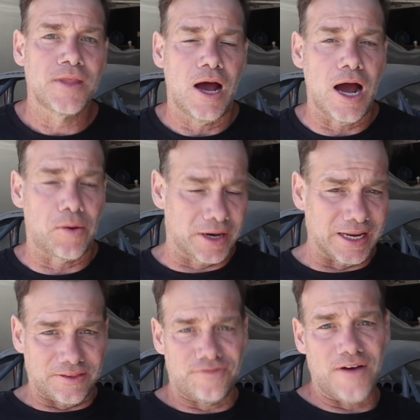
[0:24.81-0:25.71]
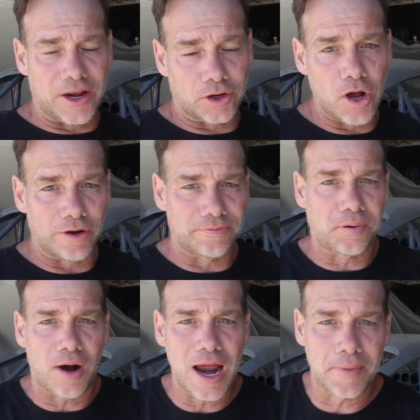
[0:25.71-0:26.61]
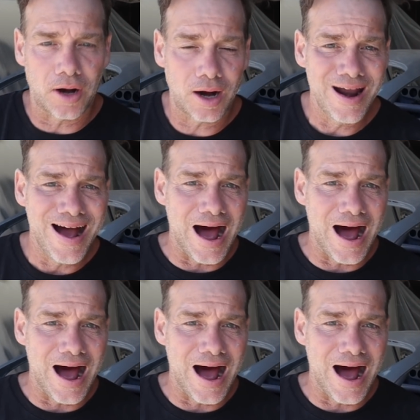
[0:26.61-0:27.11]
we're gonna get the final coat of primer